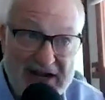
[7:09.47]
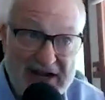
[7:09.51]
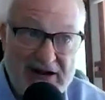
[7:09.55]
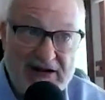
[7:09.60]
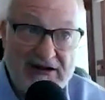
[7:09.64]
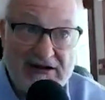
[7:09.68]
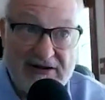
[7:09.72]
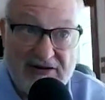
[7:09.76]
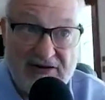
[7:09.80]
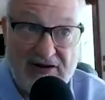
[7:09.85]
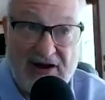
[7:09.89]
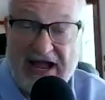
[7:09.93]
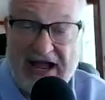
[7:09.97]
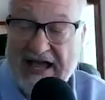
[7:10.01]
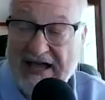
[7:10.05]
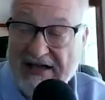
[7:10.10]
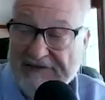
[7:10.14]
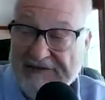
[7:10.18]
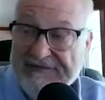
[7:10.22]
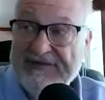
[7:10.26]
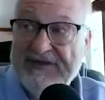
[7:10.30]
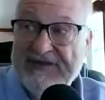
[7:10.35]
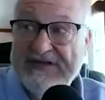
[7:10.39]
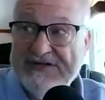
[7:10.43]

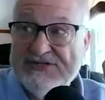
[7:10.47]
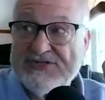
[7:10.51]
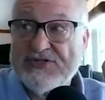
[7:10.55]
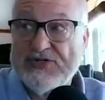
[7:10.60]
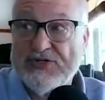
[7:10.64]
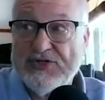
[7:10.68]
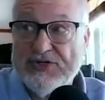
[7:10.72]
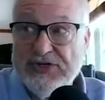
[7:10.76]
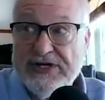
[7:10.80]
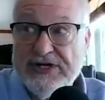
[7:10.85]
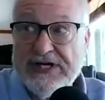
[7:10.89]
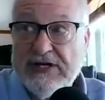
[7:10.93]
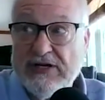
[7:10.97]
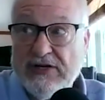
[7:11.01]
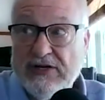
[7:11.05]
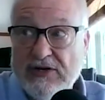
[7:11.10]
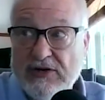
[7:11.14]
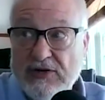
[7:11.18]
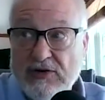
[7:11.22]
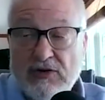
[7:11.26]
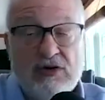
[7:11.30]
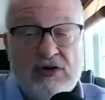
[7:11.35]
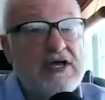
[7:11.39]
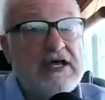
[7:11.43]
paragraph is
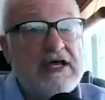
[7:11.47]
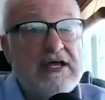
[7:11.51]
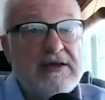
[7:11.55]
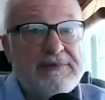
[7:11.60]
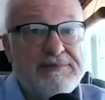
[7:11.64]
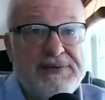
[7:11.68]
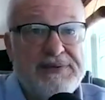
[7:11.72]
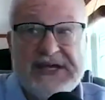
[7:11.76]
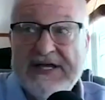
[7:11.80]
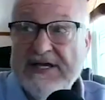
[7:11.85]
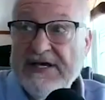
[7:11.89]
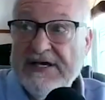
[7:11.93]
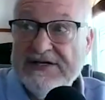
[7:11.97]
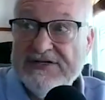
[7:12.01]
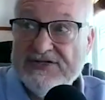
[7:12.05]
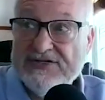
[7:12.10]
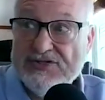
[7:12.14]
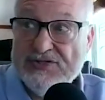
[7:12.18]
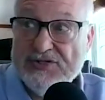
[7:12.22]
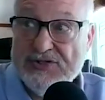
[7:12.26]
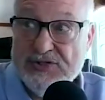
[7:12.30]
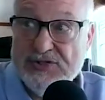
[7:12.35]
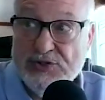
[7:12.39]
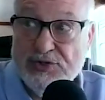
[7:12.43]
critical
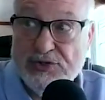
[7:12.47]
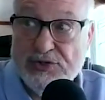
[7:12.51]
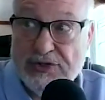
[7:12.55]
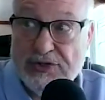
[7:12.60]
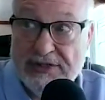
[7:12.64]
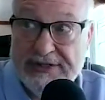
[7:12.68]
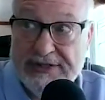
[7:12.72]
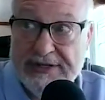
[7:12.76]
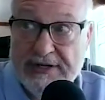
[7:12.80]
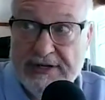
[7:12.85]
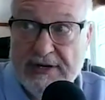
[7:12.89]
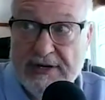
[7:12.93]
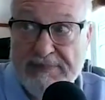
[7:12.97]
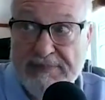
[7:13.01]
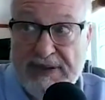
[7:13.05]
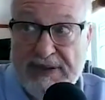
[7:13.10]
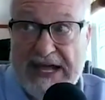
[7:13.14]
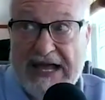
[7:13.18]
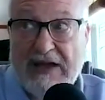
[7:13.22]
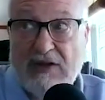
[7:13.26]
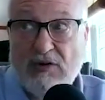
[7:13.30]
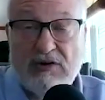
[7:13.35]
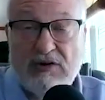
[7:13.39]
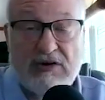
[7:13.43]
because nuclear
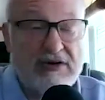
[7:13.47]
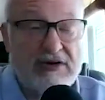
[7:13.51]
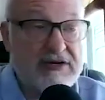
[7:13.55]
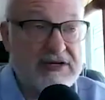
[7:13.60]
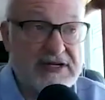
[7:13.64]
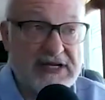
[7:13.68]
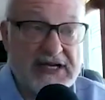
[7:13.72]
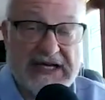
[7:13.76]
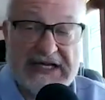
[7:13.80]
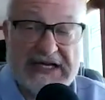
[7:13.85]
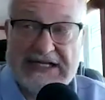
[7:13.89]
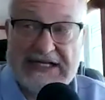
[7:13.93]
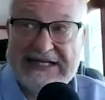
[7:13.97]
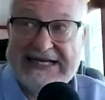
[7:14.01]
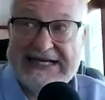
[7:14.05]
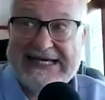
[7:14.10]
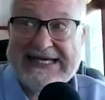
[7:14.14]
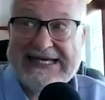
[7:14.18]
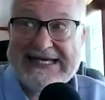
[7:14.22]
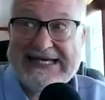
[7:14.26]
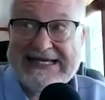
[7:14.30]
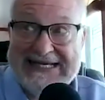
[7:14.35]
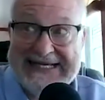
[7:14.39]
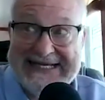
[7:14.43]
power,
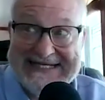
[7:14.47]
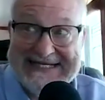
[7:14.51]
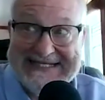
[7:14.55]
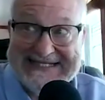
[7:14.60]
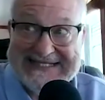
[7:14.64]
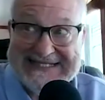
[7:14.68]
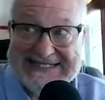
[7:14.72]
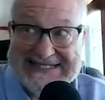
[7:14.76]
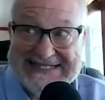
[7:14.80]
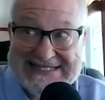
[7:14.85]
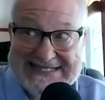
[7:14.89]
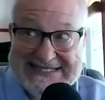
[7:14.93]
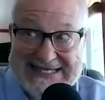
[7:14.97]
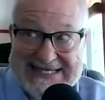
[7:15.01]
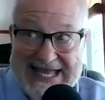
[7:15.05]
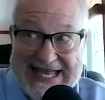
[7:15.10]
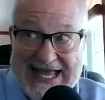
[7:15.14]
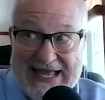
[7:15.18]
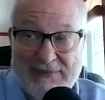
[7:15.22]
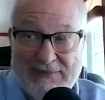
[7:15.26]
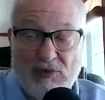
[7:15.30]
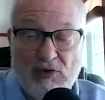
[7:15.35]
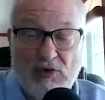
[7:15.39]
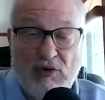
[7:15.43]
clean,
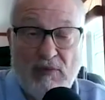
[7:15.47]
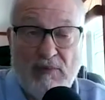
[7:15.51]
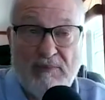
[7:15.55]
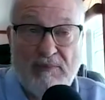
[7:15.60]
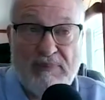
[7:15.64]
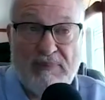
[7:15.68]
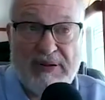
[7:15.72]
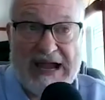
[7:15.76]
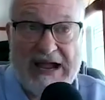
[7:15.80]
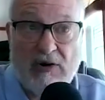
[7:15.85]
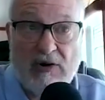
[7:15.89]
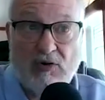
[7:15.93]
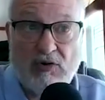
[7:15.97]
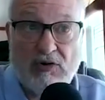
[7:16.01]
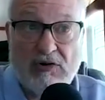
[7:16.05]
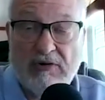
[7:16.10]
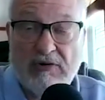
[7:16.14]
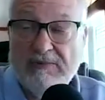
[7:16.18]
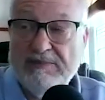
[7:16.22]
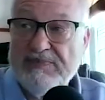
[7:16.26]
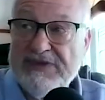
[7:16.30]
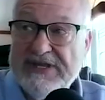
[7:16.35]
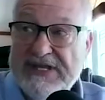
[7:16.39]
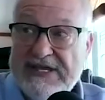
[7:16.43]
stable
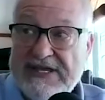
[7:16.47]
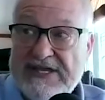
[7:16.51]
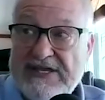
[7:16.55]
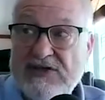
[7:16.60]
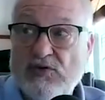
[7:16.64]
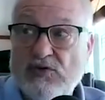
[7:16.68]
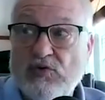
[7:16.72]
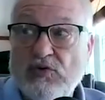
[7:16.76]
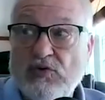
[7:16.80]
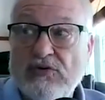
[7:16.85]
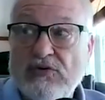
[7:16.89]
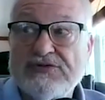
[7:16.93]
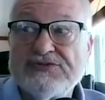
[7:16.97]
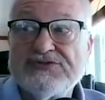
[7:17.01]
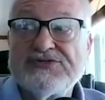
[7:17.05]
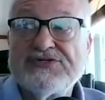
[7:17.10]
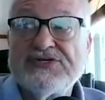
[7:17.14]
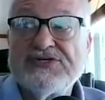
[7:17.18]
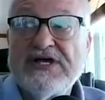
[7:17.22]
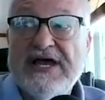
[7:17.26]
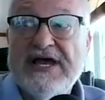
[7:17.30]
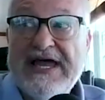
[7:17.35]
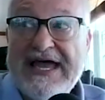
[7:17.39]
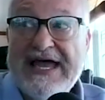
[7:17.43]
power,
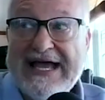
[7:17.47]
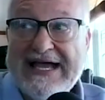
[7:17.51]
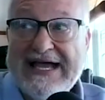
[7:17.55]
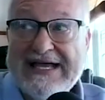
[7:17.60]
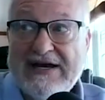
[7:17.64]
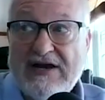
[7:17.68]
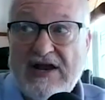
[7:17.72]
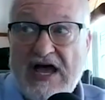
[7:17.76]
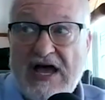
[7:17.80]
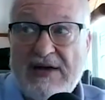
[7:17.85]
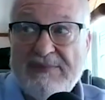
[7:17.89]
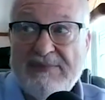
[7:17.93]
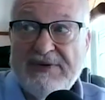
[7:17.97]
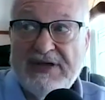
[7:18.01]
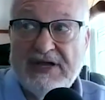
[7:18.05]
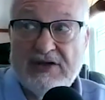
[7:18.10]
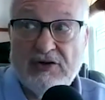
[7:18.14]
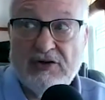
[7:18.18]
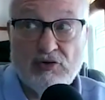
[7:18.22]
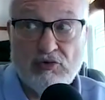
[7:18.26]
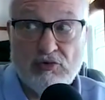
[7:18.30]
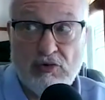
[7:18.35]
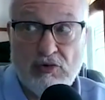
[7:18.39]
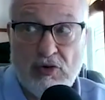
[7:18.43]
equals
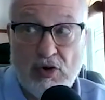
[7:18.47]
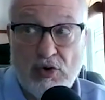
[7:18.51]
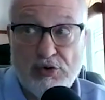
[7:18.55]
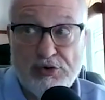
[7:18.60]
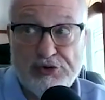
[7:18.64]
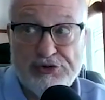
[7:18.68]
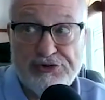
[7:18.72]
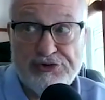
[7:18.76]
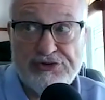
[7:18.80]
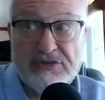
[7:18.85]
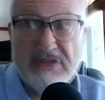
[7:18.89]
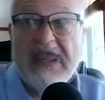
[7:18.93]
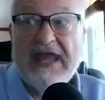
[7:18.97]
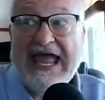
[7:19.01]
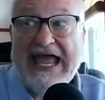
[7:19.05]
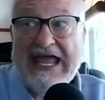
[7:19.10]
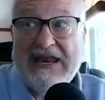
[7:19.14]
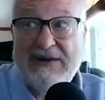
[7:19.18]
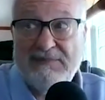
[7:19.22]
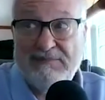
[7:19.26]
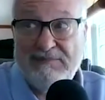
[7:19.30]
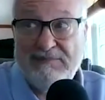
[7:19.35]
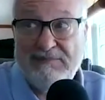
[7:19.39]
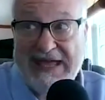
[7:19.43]
economic growth
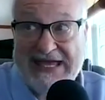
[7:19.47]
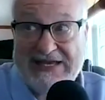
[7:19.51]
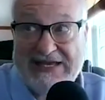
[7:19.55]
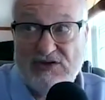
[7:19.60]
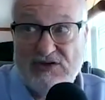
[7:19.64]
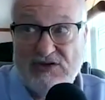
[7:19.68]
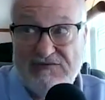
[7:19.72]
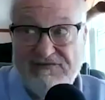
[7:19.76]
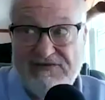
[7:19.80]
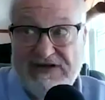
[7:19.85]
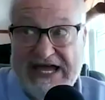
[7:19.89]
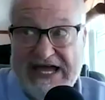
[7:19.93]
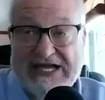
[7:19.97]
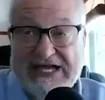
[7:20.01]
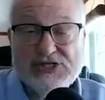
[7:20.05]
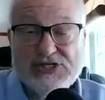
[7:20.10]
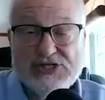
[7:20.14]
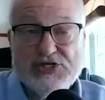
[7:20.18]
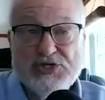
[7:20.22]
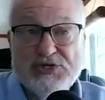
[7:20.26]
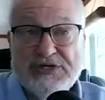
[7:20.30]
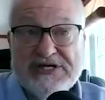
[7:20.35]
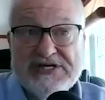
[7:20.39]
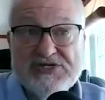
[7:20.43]
and
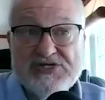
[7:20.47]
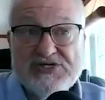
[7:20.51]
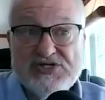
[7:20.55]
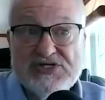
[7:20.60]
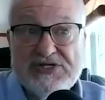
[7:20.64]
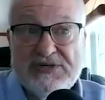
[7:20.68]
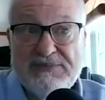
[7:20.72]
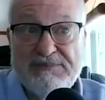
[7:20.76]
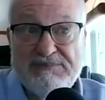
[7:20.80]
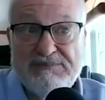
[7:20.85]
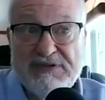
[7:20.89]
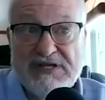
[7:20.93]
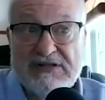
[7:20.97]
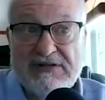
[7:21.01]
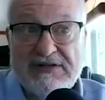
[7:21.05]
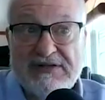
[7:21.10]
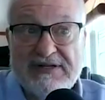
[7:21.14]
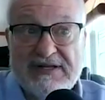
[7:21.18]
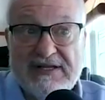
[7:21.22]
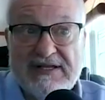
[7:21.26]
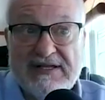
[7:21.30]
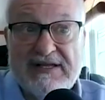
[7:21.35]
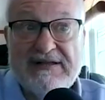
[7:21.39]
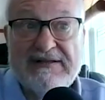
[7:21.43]
manufacturing
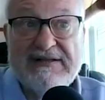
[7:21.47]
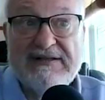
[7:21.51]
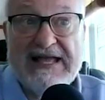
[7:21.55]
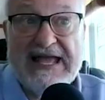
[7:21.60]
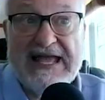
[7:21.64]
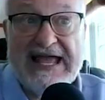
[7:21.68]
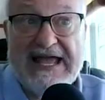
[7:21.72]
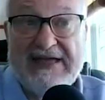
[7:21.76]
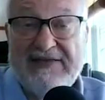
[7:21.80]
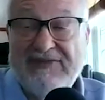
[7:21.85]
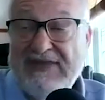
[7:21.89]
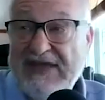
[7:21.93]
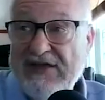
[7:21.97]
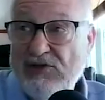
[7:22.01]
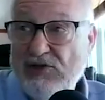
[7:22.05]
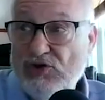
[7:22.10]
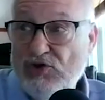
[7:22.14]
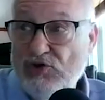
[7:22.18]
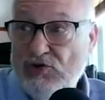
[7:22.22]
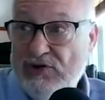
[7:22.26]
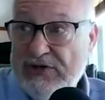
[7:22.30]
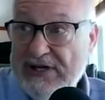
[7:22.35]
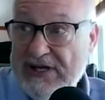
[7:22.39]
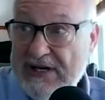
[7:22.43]
stability, and that
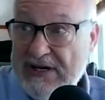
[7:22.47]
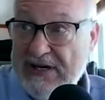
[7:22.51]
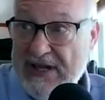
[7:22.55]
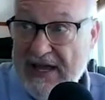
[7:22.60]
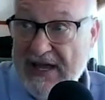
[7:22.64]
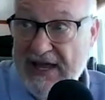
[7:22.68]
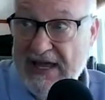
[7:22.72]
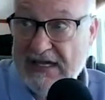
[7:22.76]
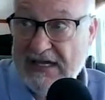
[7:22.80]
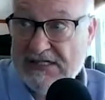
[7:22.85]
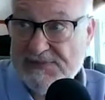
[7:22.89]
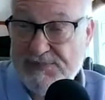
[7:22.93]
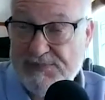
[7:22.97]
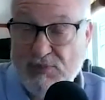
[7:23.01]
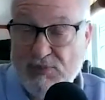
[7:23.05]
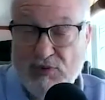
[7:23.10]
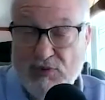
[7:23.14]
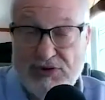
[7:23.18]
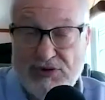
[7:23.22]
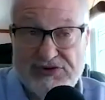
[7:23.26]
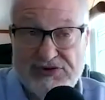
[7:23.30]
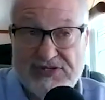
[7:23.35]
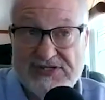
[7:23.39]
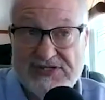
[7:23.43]
you can
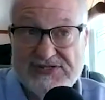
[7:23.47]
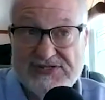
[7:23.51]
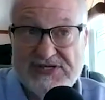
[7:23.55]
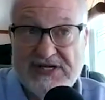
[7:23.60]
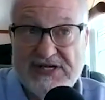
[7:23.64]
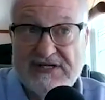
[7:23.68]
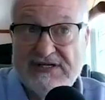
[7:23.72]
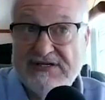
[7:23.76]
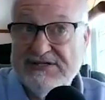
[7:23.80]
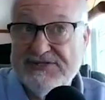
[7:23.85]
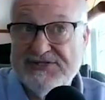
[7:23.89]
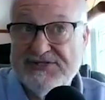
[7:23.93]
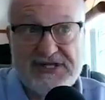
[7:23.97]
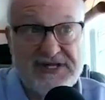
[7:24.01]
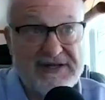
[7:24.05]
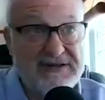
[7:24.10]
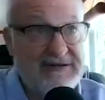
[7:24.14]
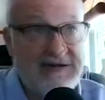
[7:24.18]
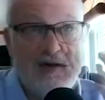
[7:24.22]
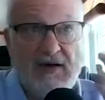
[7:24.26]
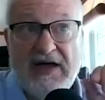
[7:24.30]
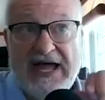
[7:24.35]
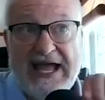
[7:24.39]
export this energy.